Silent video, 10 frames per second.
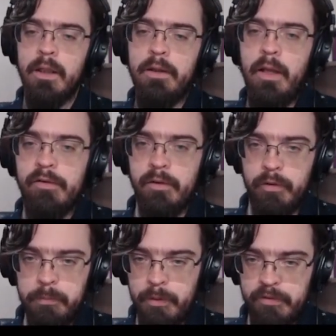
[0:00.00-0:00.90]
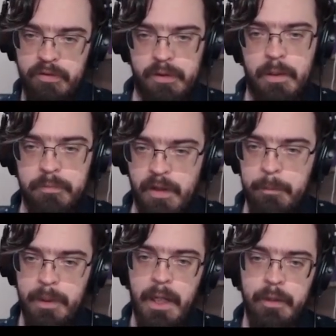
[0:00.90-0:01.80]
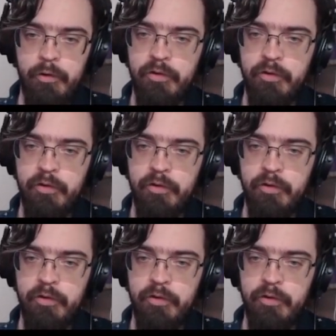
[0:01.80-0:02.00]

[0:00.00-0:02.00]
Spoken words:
there's a little box that comes up and